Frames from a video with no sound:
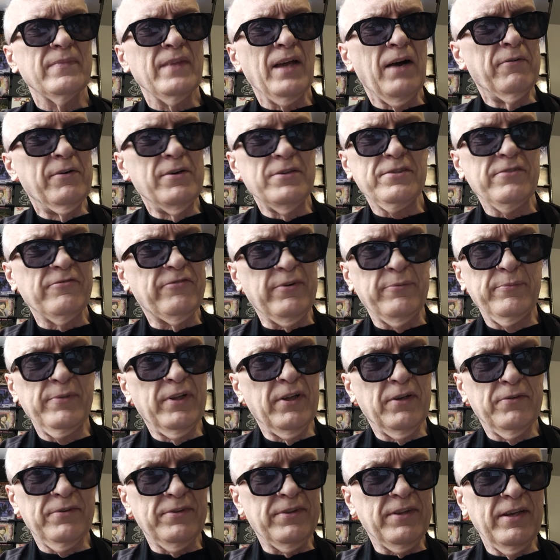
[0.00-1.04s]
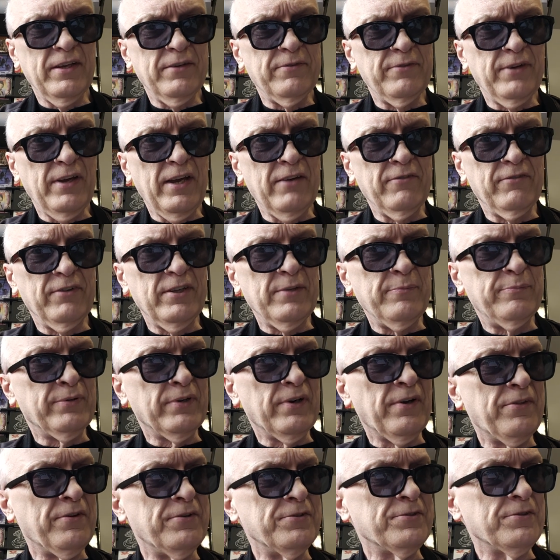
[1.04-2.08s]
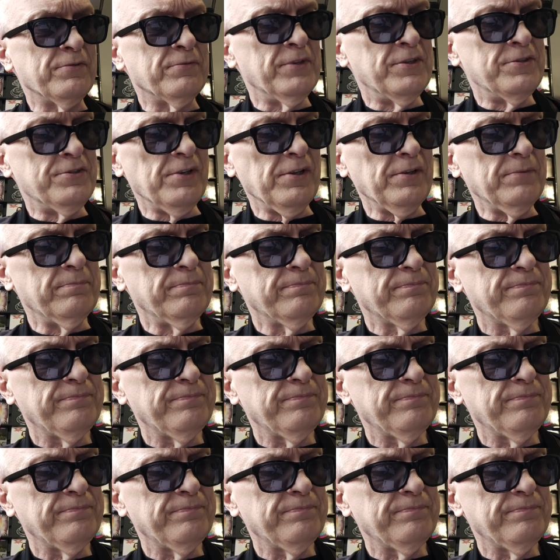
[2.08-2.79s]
I wasn't familiar with the Everly Brothers original.